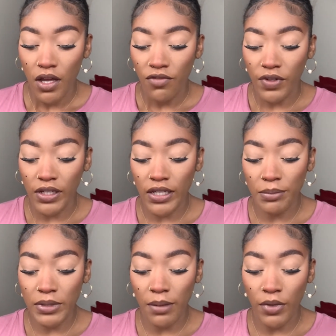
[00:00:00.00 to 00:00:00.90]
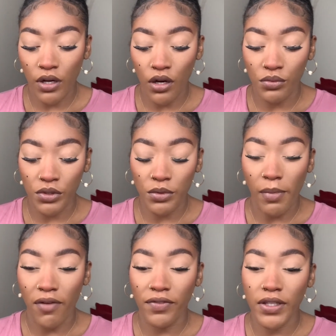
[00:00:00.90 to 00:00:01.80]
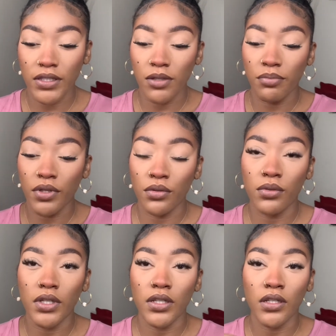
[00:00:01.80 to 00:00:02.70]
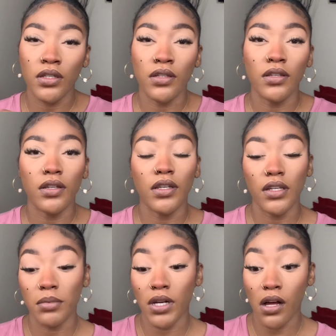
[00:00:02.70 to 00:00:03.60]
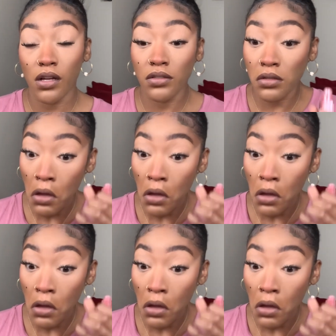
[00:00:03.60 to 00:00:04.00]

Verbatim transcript: For lips, I'm going to go one with my Fenty Beauty lip gloss